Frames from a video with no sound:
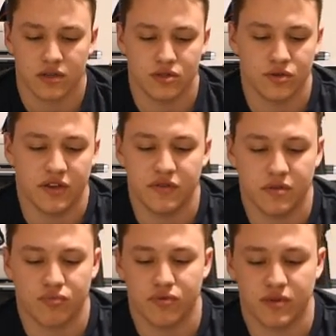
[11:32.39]
to
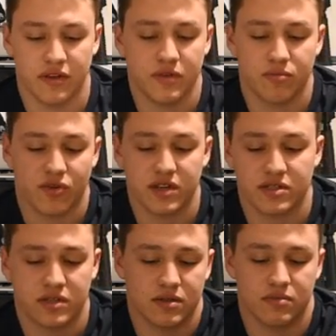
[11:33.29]
even the brake
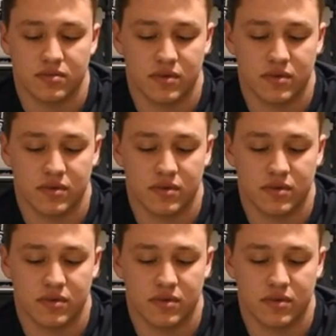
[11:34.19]
system.